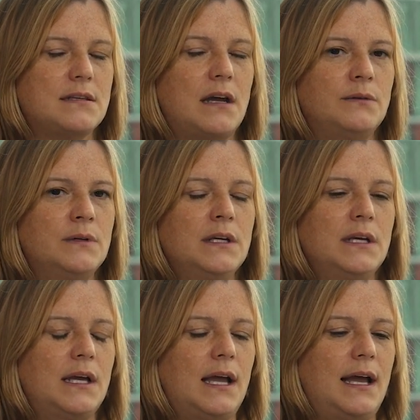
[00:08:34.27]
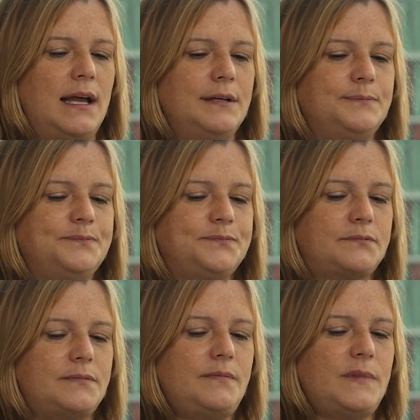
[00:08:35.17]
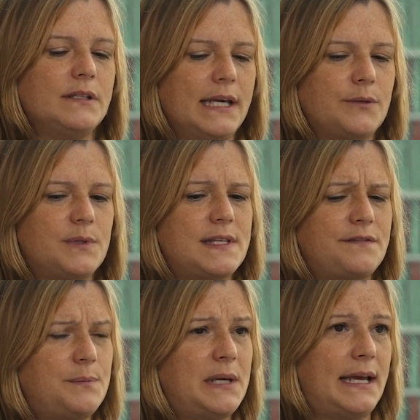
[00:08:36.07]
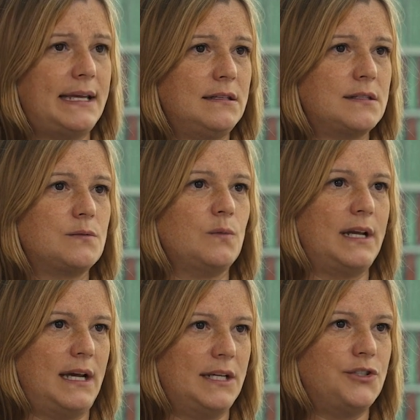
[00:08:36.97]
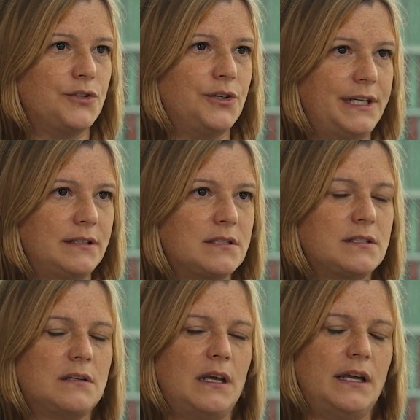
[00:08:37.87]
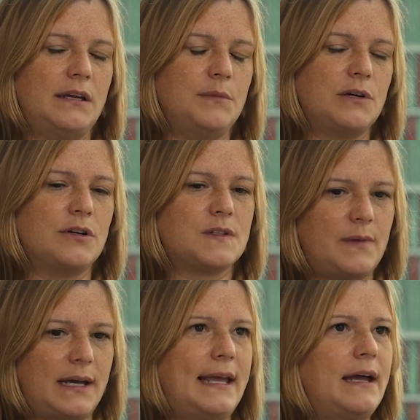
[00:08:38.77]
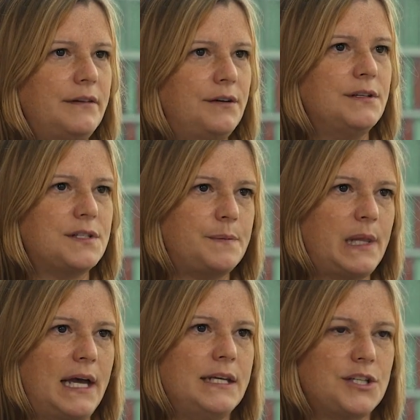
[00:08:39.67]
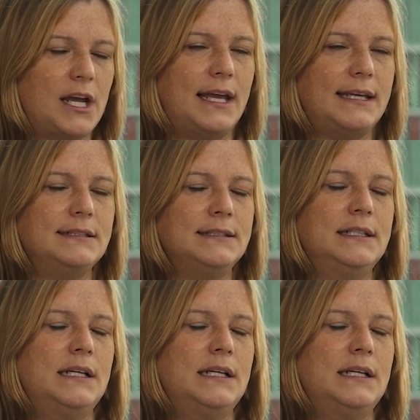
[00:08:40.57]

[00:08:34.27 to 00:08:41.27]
So, there were 7 BAs when I joined across my area in supply chain.